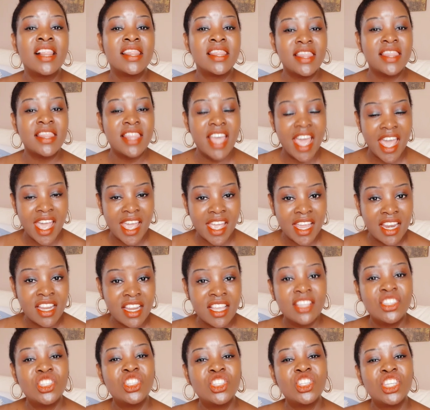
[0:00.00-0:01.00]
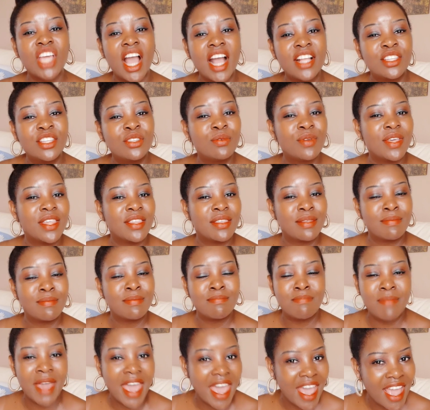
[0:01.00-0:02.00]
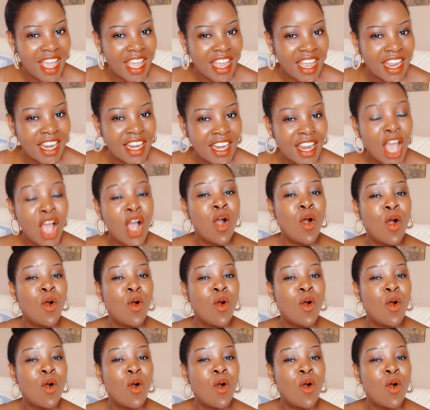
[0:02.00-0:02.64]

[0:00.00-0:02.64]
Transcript: then chat with men